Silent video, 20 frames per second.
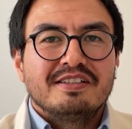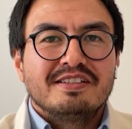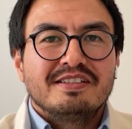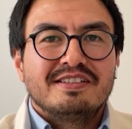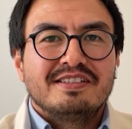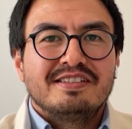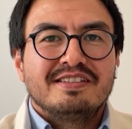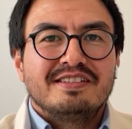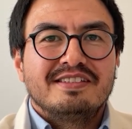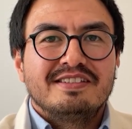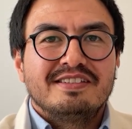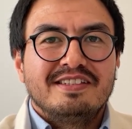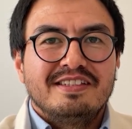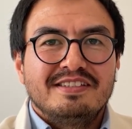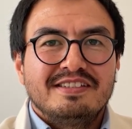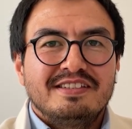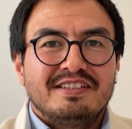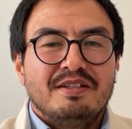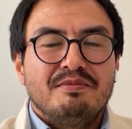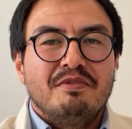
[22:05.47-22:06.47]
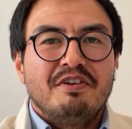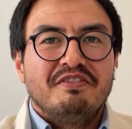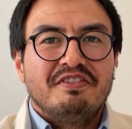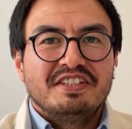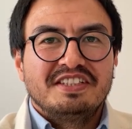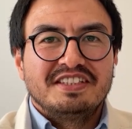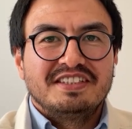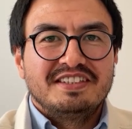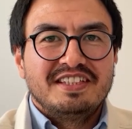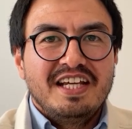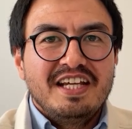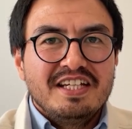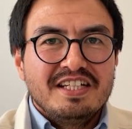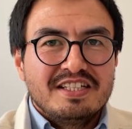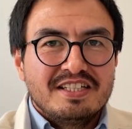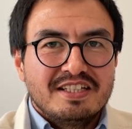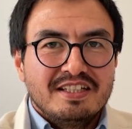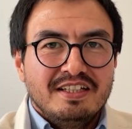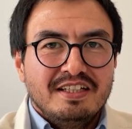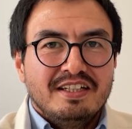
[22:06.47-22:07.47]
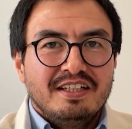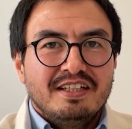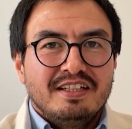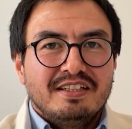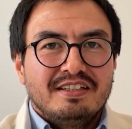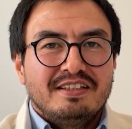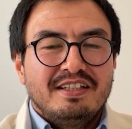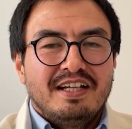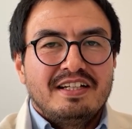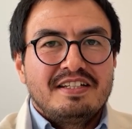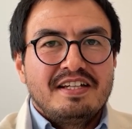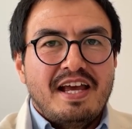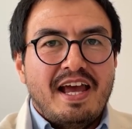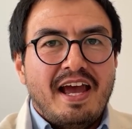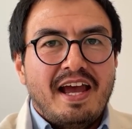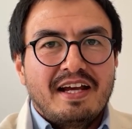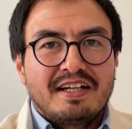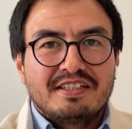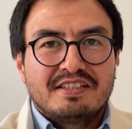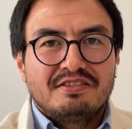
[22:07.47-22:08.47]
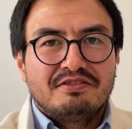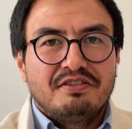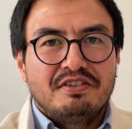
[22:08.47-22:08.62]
system of a state that acts.